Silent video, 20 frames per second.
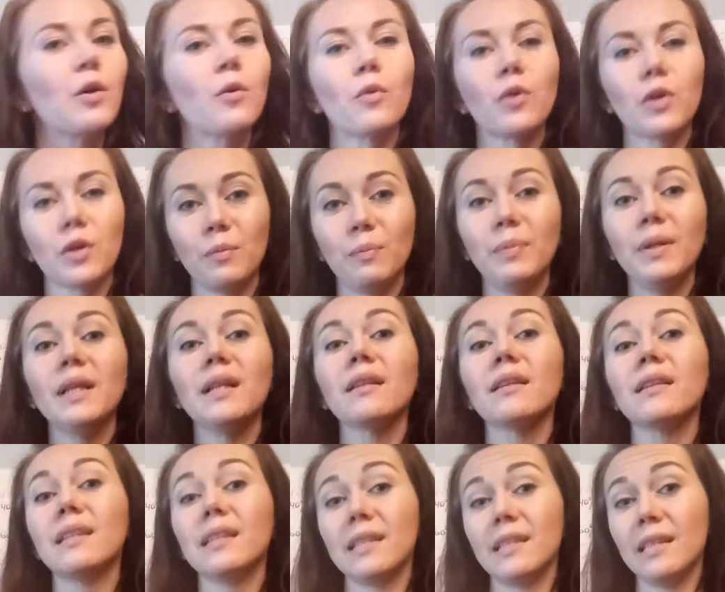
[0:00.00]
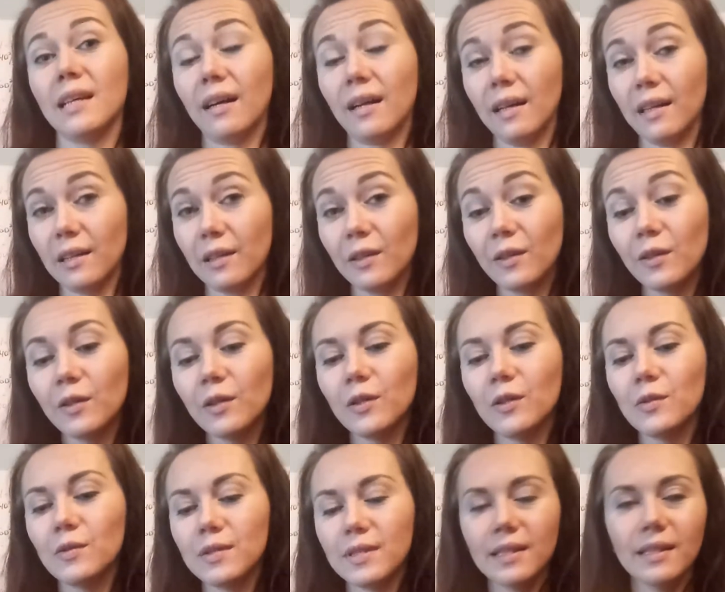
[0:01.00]
or build the dialogue
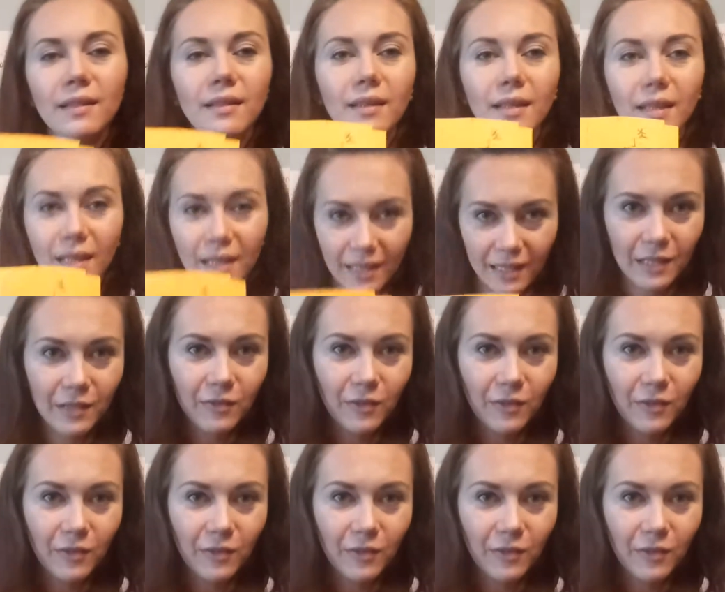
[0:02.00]
using the